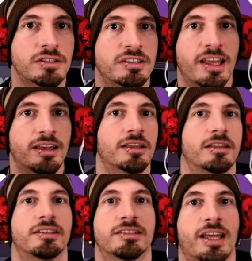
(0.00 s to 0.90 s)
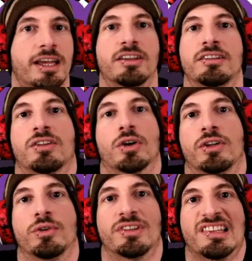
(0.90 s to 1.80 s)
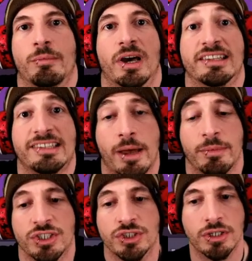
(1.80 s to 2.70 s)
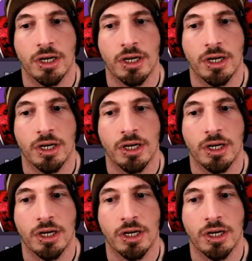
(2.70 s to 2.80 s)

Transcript: The, the stack is still going to do the same amount of damage,